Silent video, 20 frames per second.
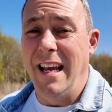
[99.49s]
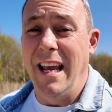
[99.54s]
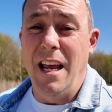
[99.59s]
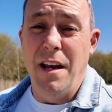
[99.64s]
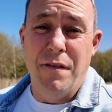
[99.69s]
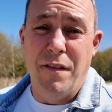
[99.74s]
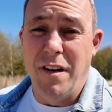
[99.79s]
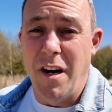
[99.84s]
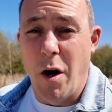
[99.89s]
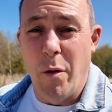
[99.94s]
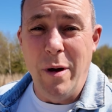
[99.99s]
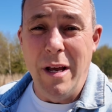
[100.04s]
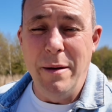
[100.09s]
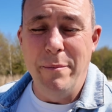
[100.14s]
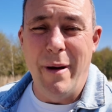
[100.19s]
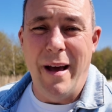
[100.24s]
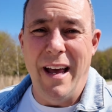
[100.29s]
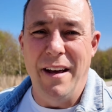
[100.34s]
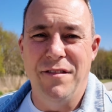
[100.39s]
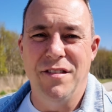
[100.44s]
even though
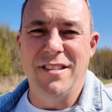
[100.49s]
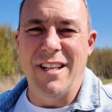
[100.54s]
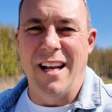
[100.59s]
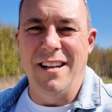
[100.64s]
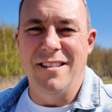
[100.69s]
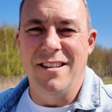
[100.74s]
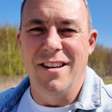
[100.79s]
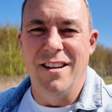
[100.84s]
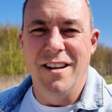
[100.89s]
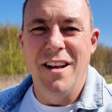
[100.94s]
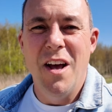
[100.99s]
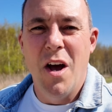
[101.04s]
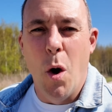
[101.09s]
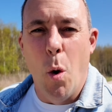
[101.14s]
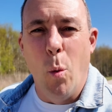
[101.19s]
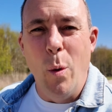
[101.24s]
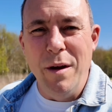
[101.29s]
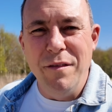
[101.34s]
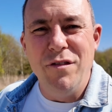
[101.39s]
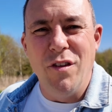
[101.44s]
eBay have said that
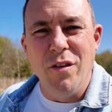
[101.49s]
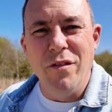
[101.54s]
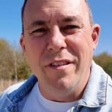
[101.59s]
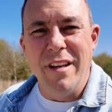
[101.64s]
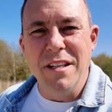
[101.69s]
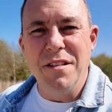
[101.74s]
we've done